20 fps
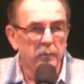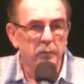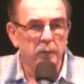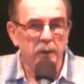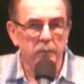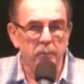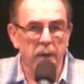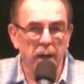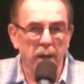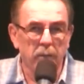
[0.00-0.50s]

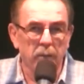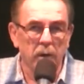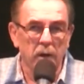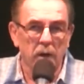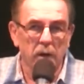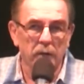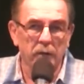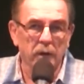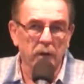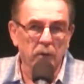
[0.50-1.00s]
But
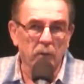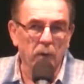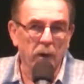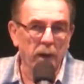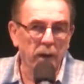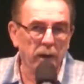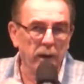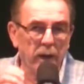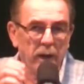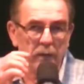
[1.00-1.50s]
Babylon the
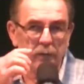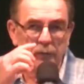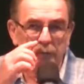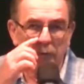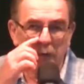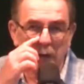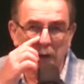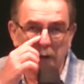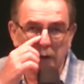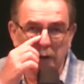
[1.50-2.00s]
Great had
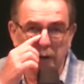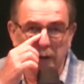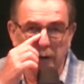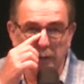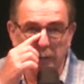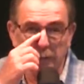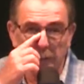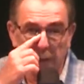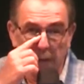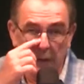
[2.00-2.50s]
fallen.
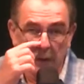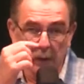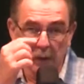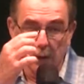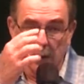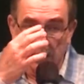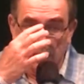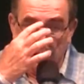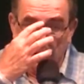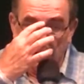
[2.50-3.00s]

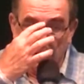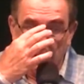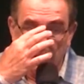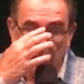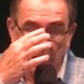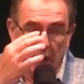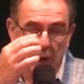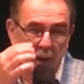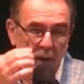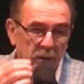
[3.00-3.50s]

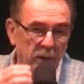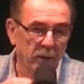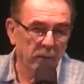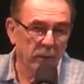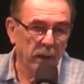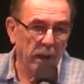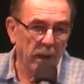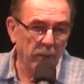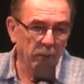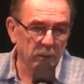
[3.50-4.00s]
And the
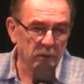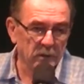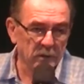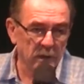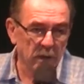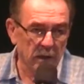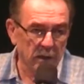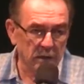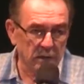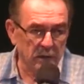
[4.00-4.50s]
Bible
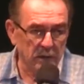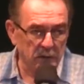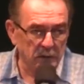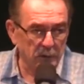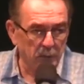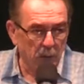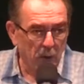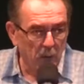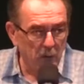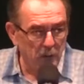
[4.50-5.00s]
says the
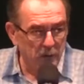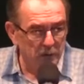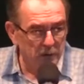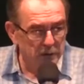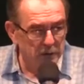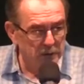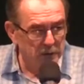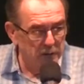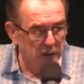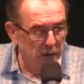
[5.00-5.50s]
smoke of
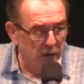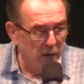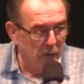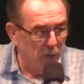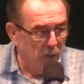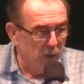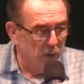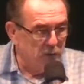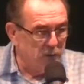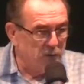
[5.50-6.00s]
the city
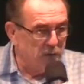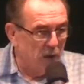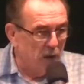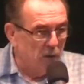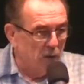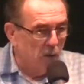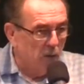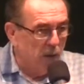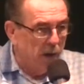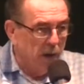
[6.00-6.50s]
rose
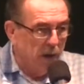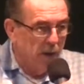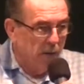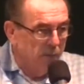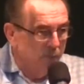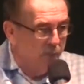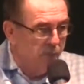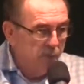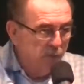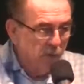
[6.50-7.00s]
all the way
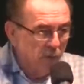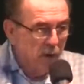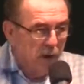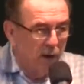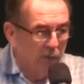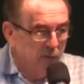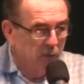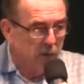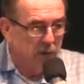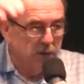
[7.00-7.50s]
up
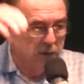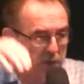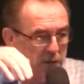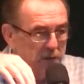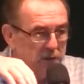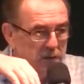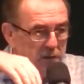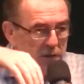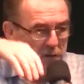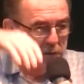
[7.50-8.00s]
forever.
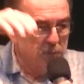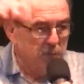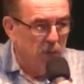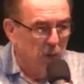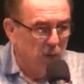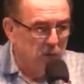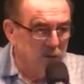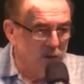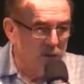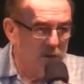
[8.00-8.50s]
Just the
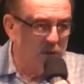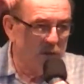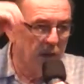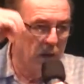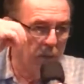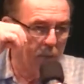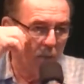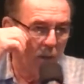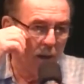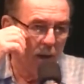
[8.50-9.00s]
smoke just
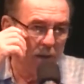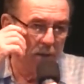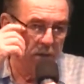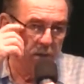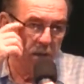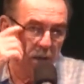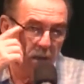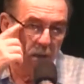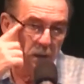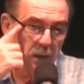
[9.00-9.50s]
kept
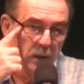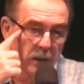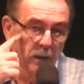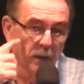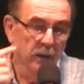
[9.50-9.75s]
rising.